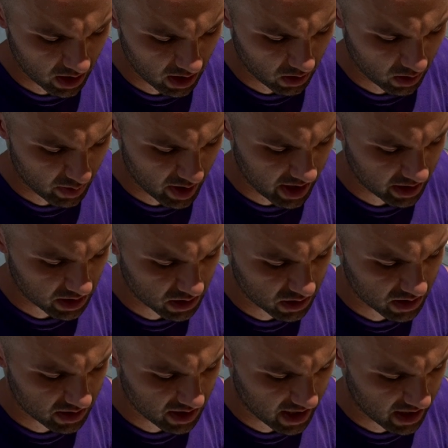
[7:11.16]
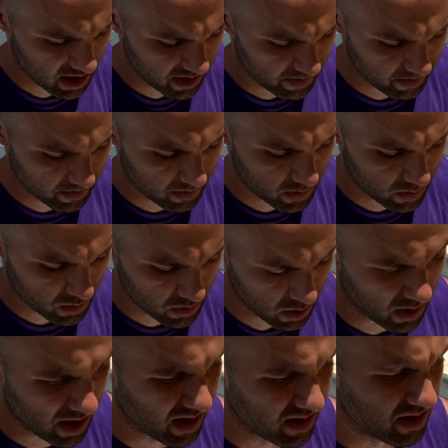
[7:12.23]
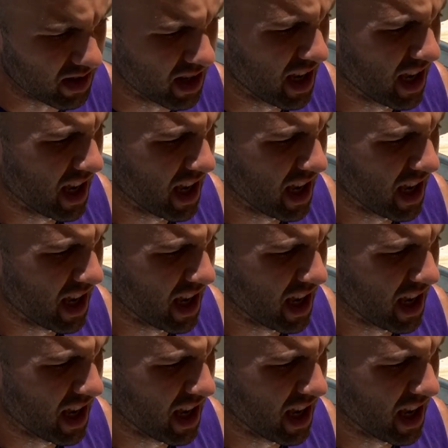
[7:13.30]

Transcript: nut on the back that you just tighten up. So now it's,